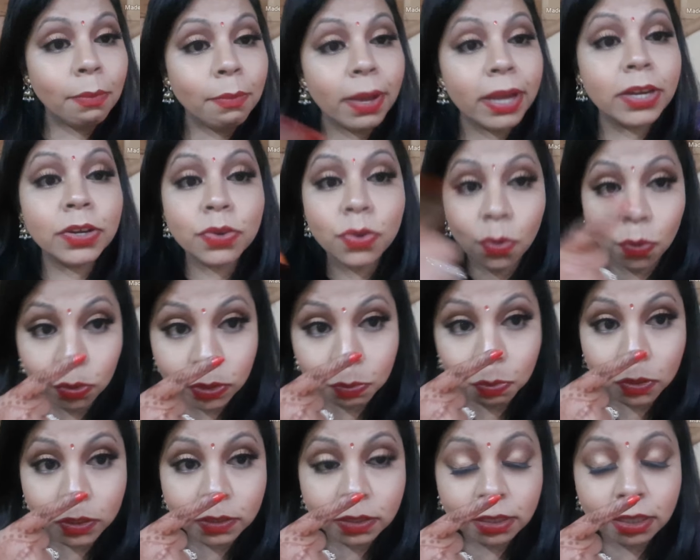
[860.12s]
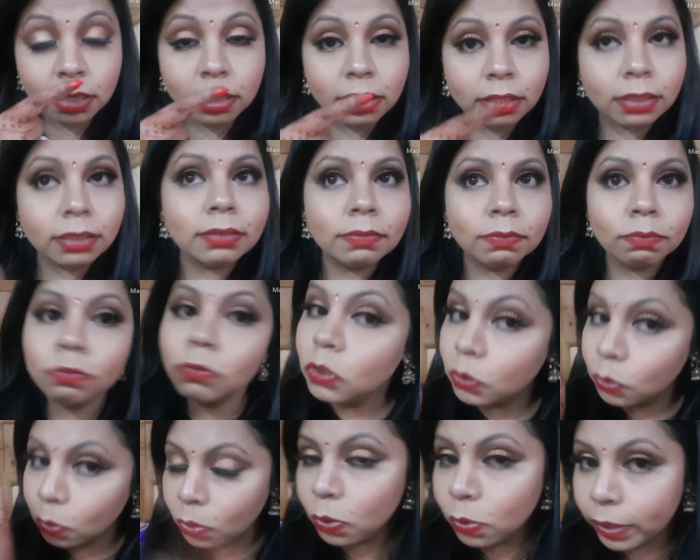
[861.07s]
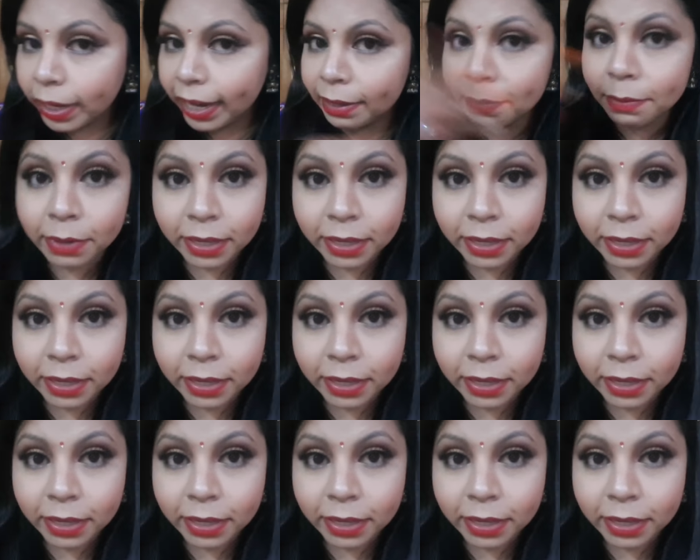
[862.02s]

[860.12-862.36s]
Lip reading: my nose was don't look at